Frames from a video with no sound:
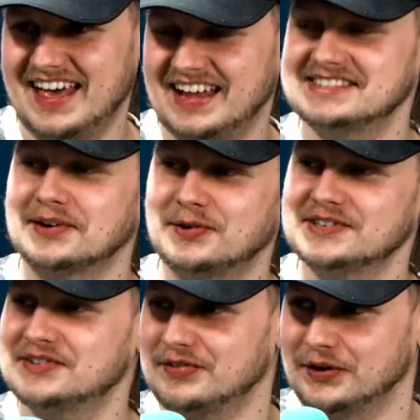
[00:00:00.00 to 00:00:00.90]
That's a
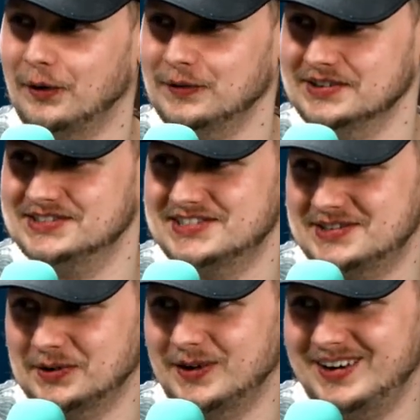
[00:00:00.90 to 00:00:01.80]
Christopher Nolan
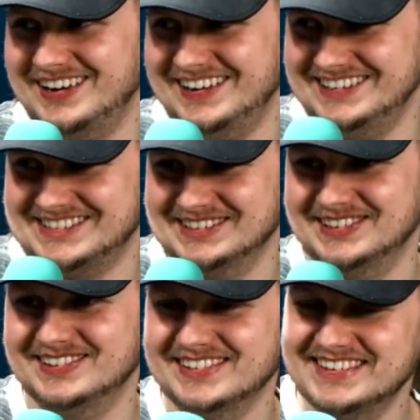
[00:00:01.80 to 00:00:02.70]
story too.